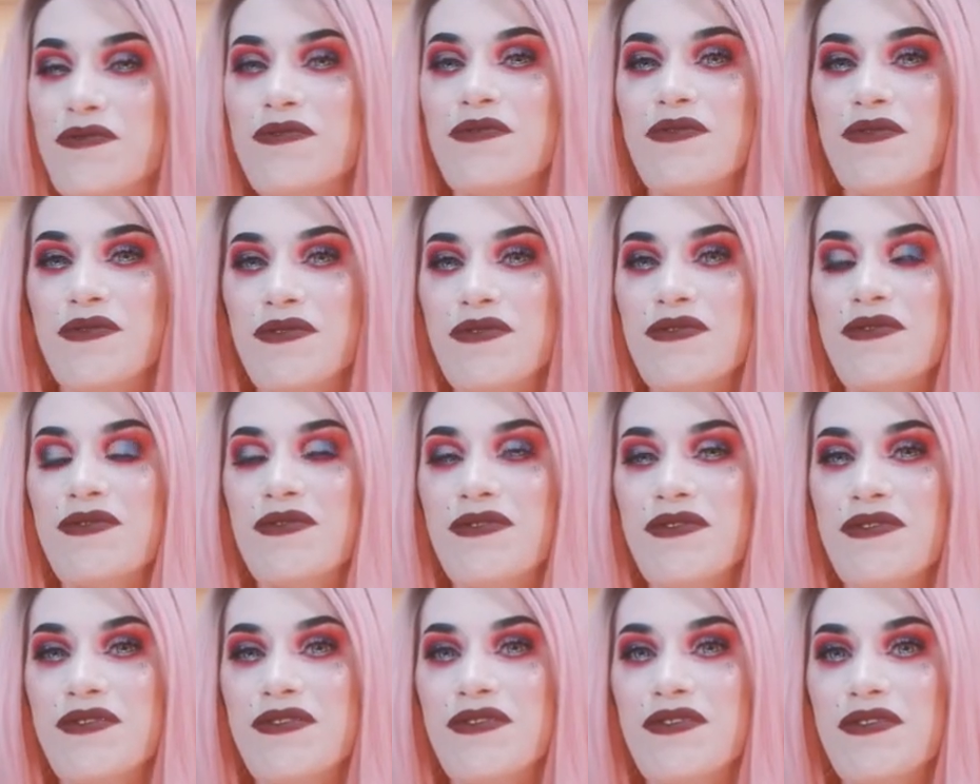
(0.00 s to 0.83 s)

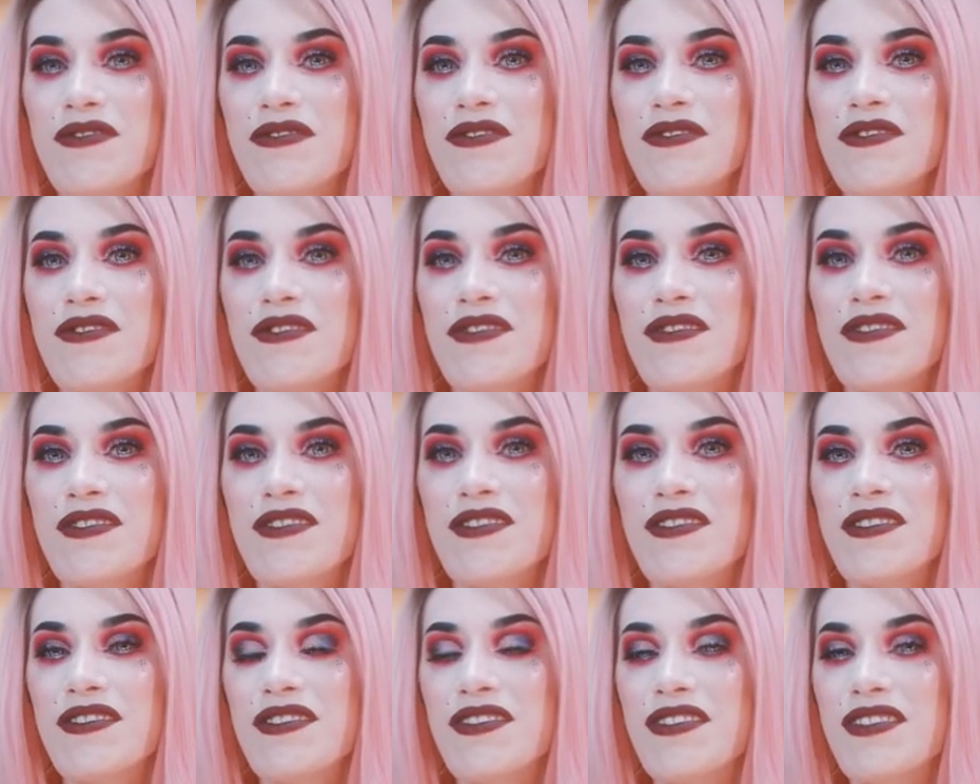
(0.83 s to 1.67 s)

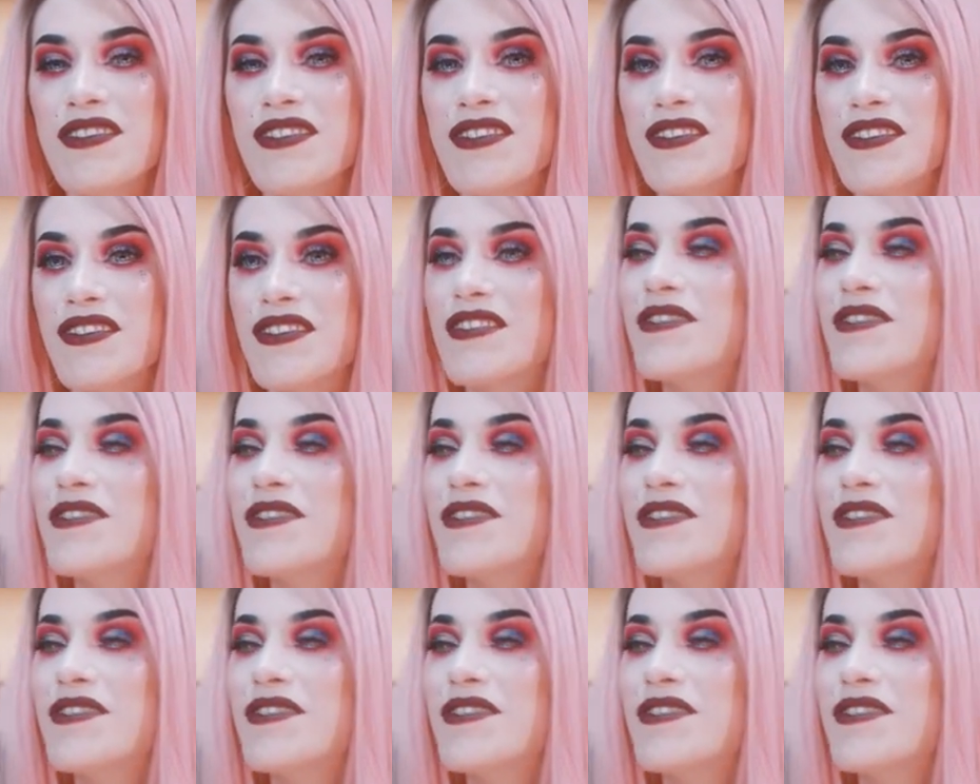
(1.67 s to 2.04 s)
No words are spoken by the person on screen.